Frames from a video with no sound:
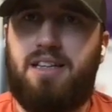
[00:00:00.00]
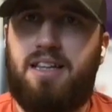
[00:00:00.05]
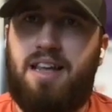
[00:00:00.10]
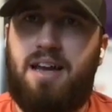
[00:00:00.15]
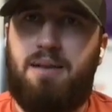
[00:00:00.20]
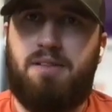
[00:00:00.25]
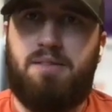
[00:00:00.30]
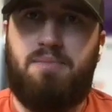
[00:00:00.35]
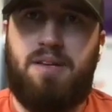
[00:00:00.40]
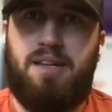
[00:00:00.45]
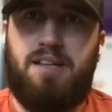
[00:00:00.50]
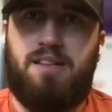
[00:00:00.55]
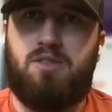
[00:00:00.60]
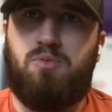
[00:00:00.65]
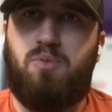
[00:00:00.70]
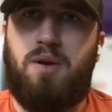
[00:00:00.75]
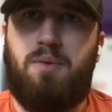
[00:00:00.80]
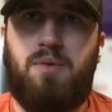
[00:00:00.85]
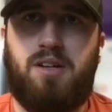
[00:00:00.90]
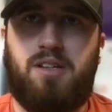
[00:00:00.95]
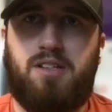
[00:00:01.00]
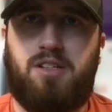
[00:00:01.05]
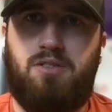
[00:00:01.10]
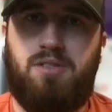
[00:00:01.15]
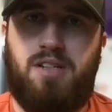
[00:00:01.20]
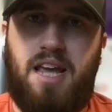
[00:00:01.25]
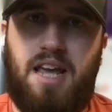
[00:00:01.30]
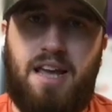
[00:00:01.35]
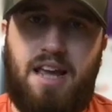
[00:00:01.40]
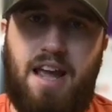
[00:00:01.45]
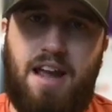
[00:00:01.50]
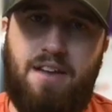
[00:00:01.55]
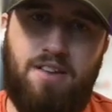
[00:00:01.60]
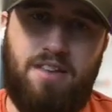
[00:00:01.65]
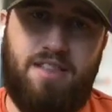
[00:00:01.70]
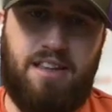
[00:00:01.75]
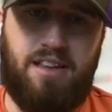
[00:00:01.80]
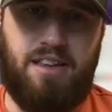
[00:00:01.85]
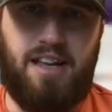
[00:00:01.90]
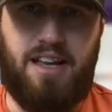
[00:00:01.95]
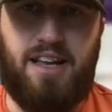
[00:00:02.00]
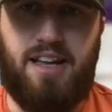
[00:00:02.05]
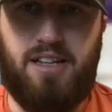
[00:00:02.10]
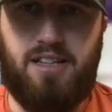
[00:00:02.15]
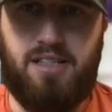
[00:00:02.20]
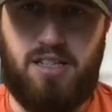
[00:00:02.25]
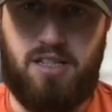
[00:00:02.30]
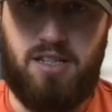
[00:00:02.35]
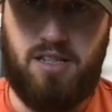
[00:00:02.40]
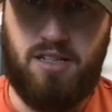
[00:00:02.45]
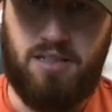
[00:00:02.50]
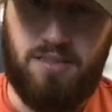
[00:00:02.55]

that means we want to take everything that gets